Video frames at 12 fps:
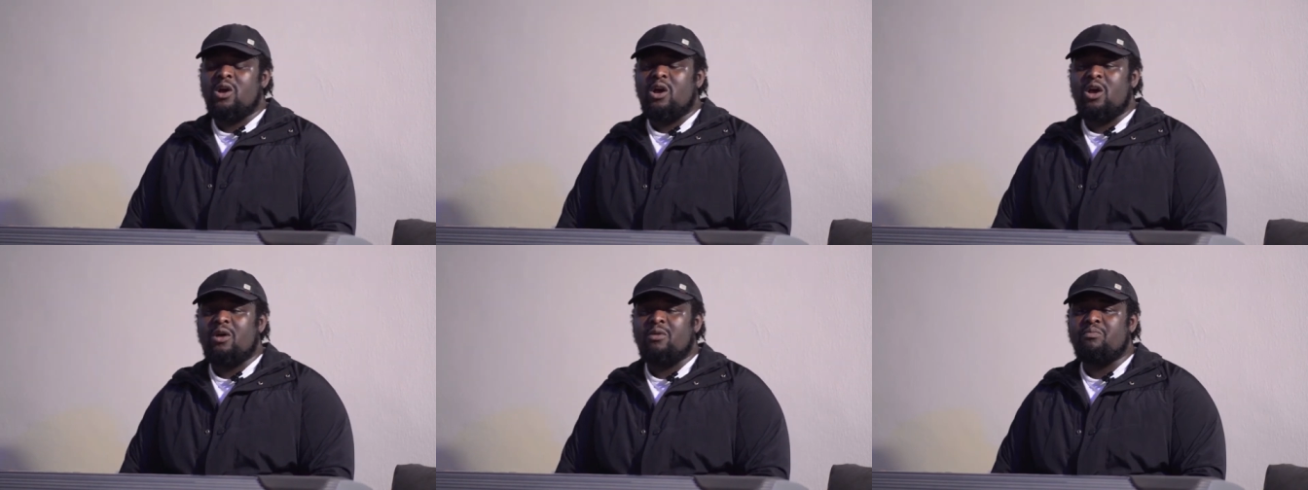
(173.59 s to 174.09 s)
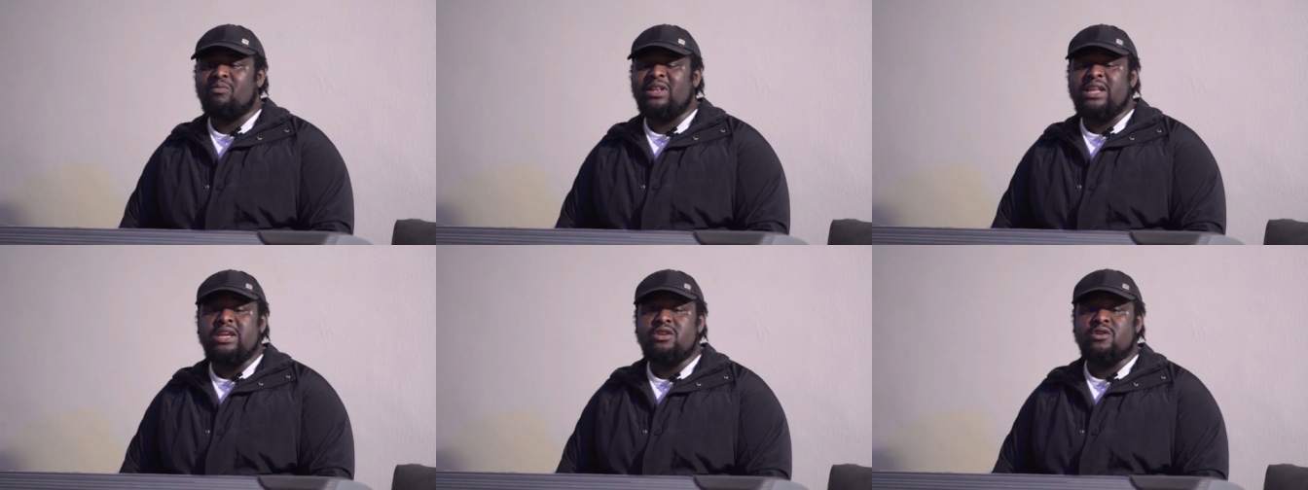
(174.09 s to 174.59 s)

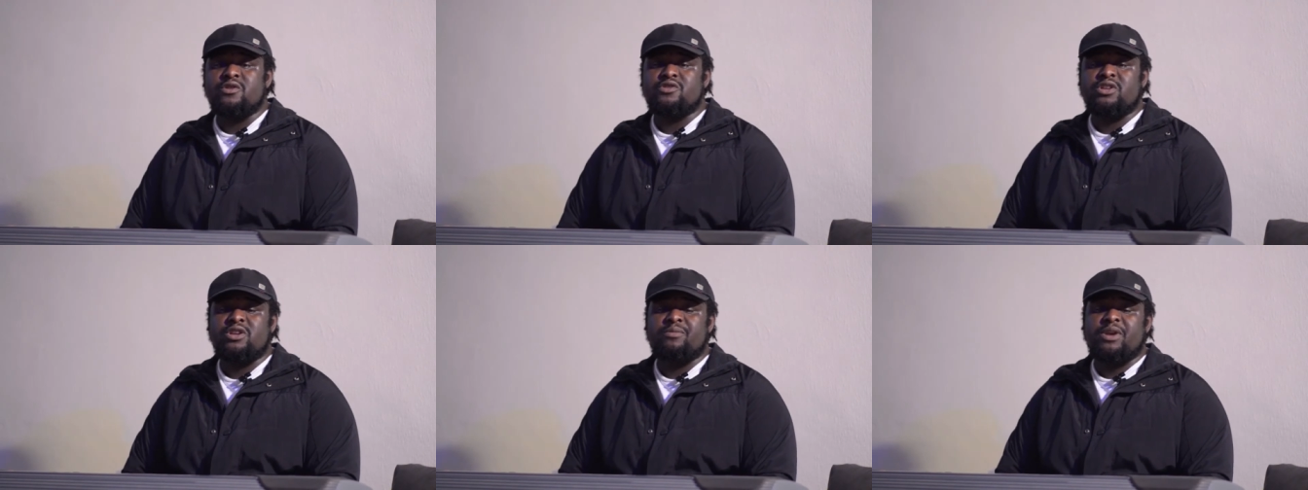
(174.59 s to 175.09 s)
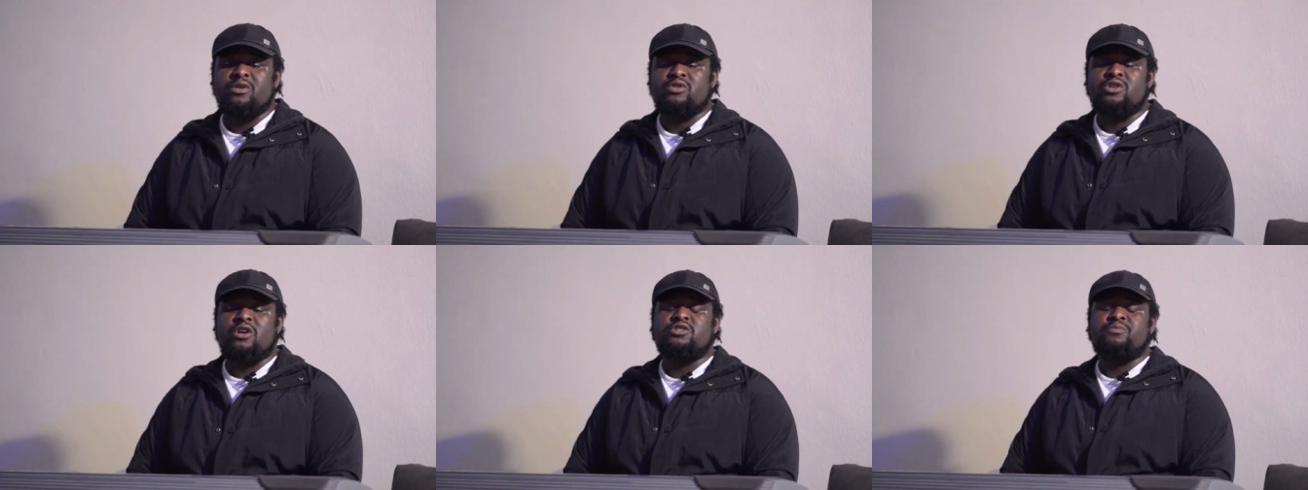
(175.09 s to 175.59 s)
leaders, and I began to
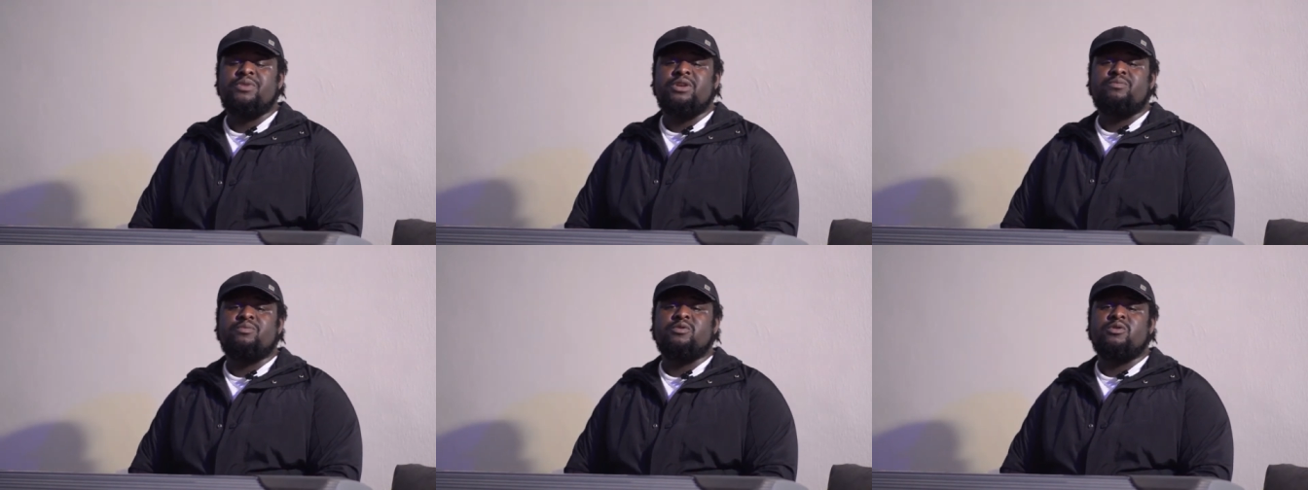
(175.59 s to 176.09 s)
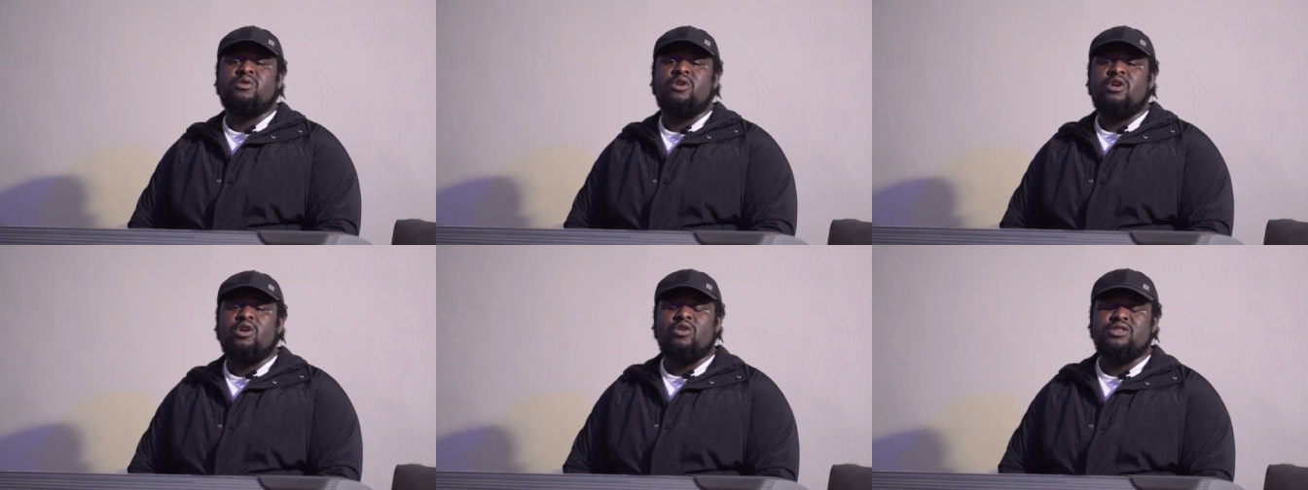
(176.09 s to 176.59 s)
talk to people
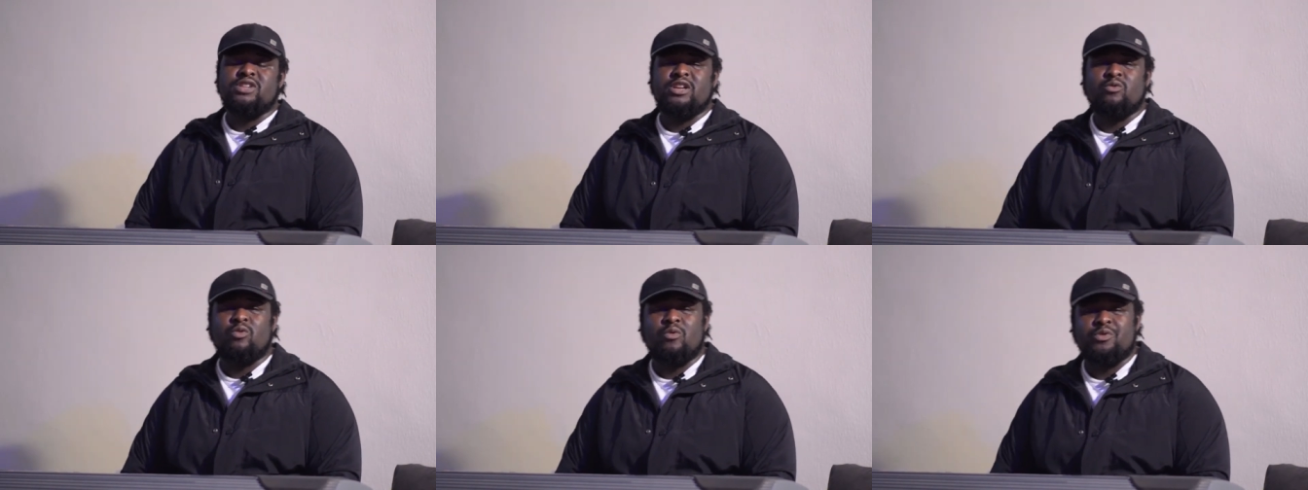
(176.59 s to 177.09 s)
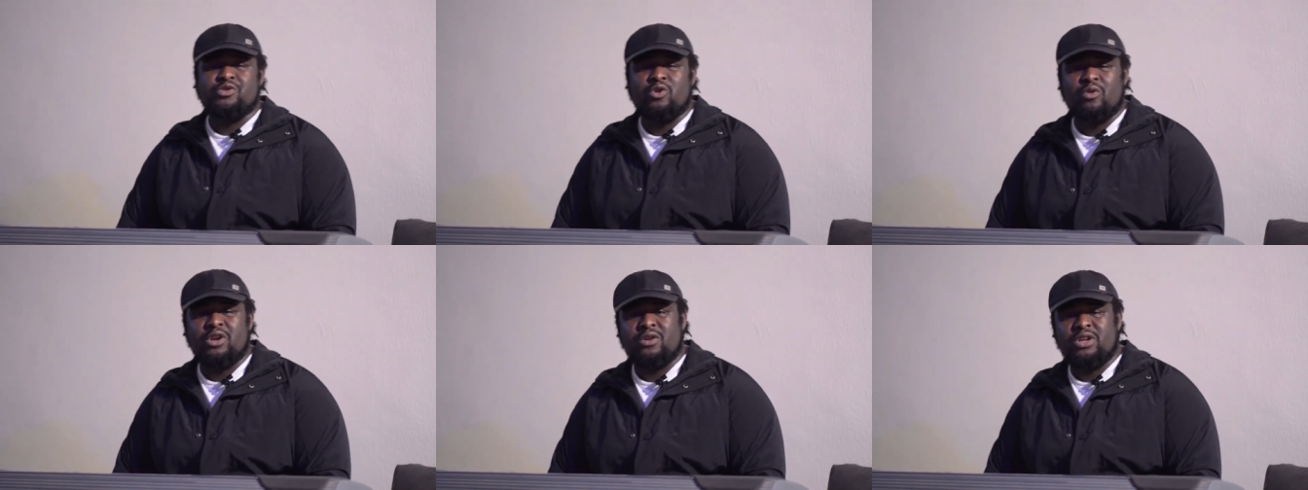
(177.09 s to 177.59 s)
concerning what was
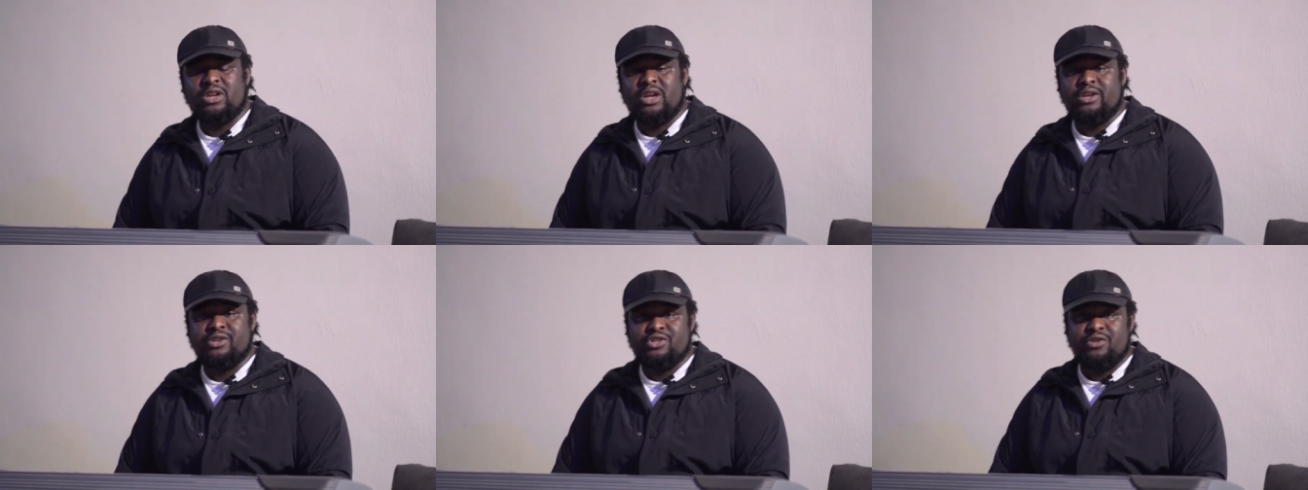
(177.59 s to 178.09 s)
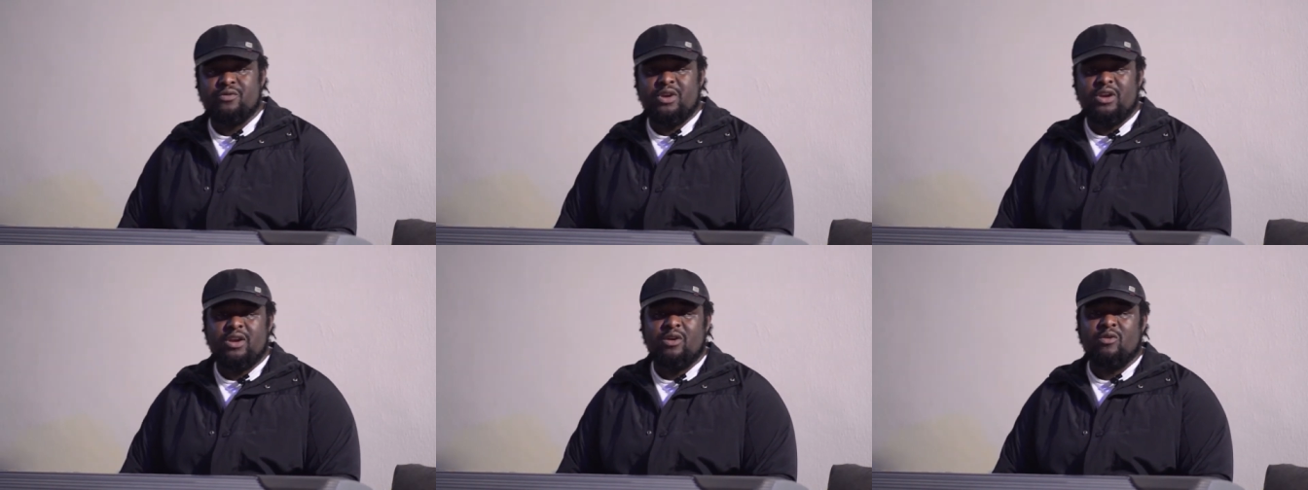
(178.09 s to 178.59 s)
going on in
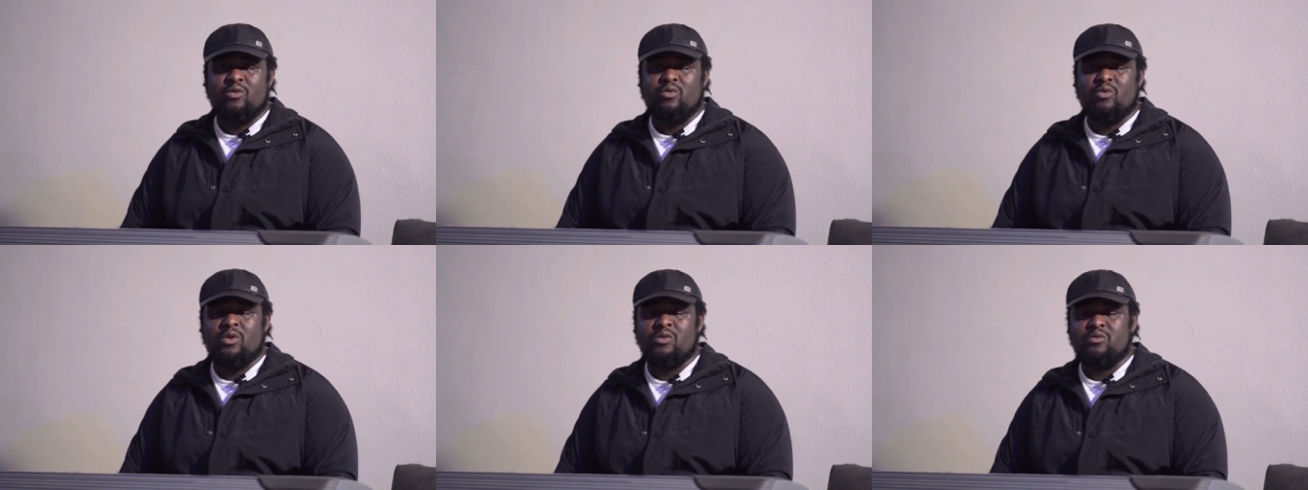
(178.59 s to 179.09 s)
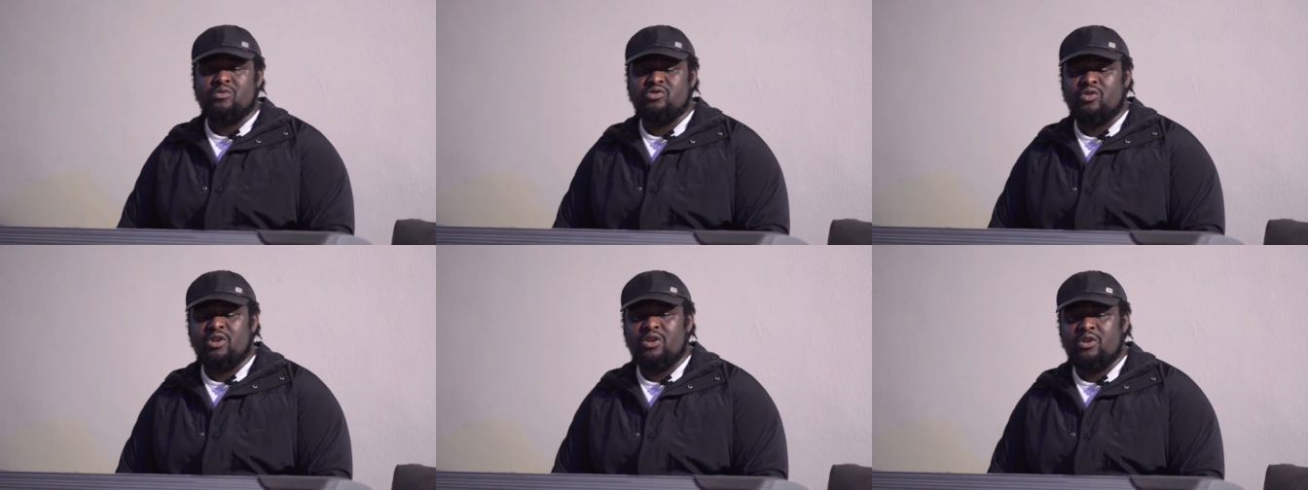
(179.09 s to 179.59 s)
Nigeria, what was
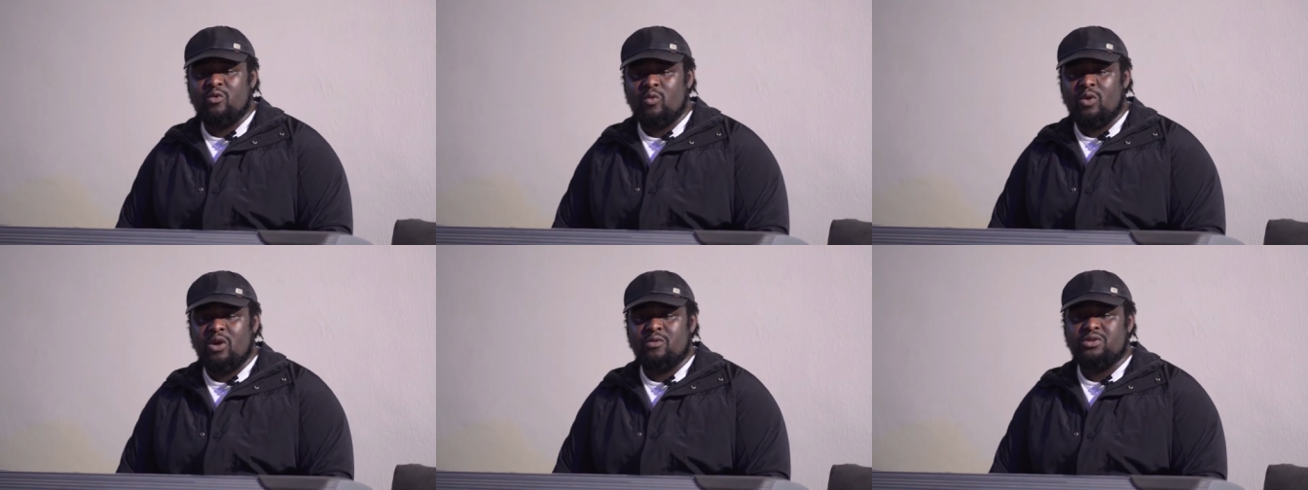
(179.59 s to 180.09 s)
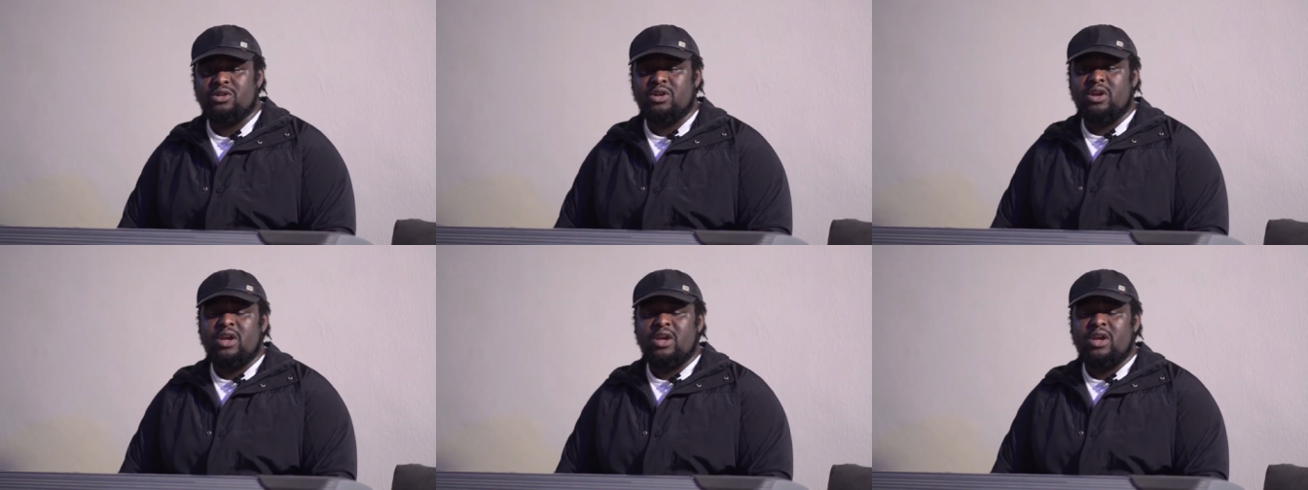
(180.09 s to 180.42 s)
going on in the world.